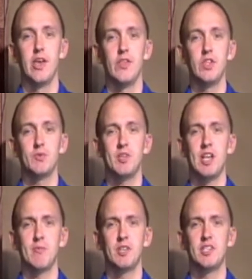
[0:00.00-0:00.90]
this
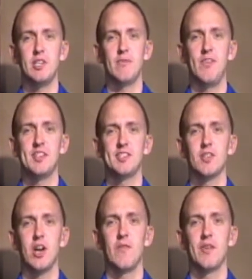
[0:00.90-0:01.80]
weekend when the team faces
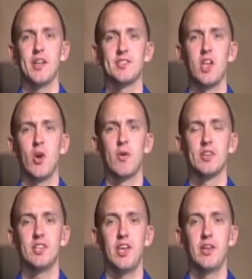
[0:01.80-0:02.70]
off against Delaware
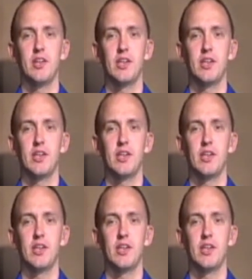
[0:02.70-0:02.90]
State.